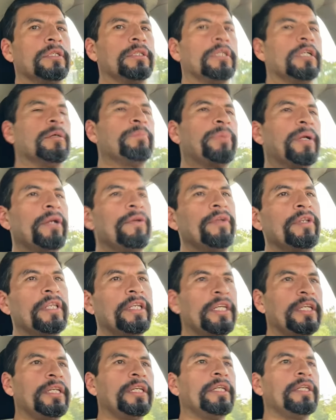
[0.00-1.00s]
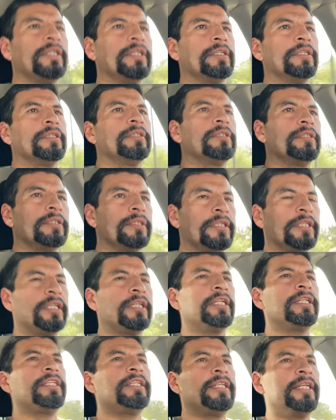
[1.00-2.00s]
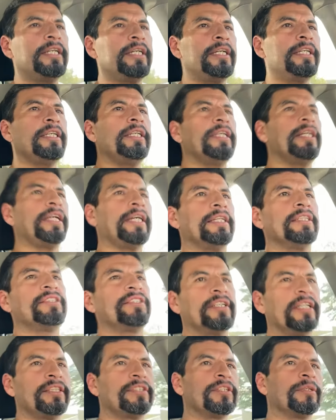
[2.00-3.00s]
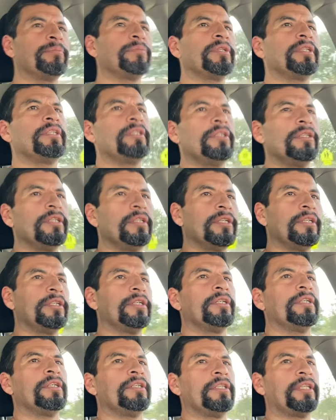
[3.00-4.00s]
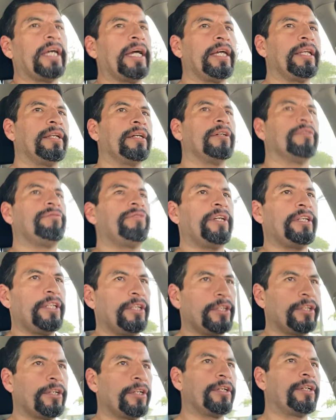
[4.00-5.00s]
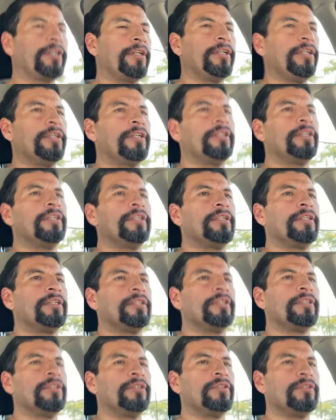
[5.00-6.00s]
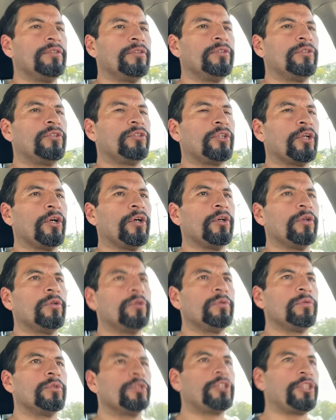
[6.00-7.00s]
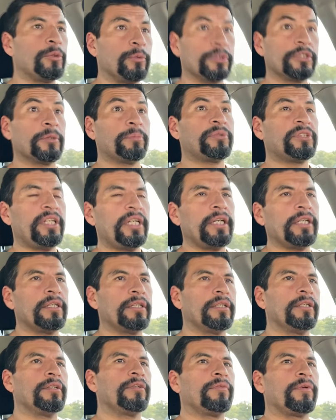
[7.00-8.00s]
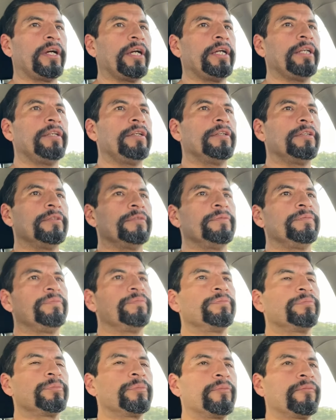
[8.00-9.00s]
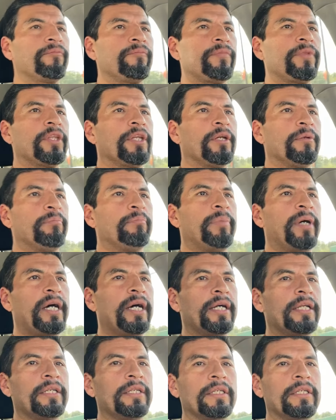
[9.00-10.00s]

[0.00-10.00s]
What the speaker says: apparently, he did and said something that offended her, so she was upset, right? But